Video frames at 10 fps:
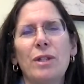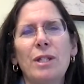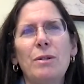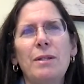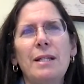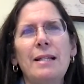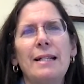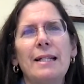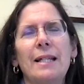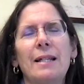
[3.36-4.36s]
this is a
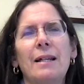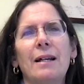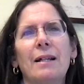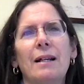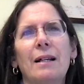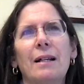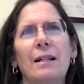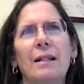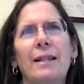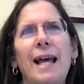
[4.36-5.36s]
study
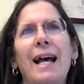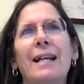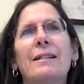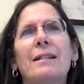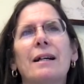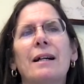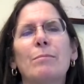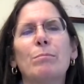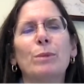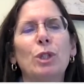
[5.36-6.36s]
that
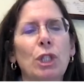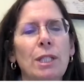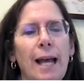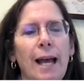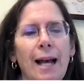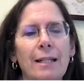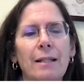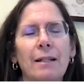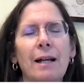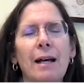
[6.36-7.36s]
looked at
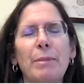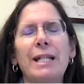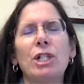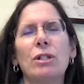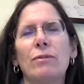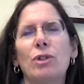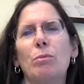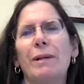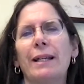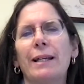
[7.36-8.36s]
a combination of two
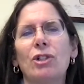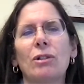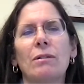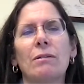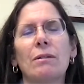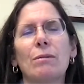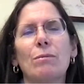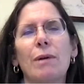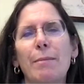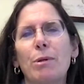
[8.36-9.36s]
medications,
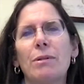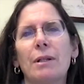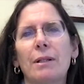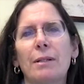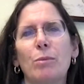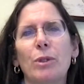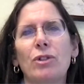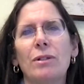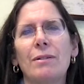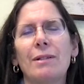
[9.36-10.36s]
ribociclib,
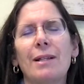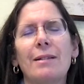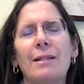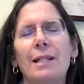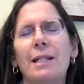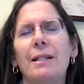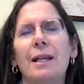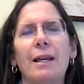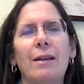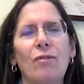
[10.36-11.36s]
which is a
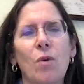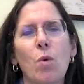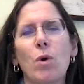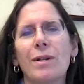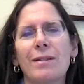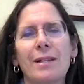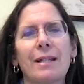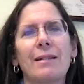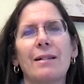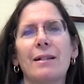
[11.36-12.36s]

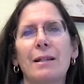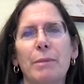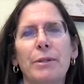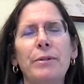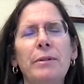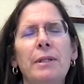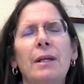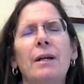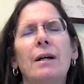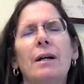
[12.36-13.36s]
CDK4/6 inhibitor,
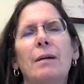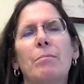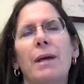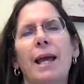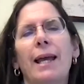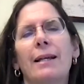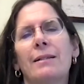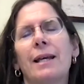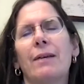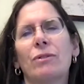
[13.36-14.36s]

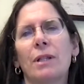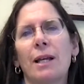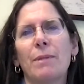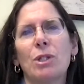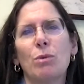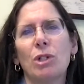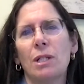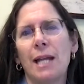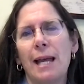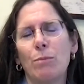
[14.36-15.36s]
and everolimus, which
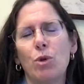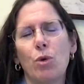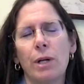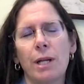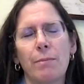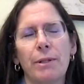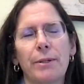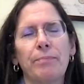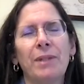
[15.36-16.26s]
is an mTOR inhibitor.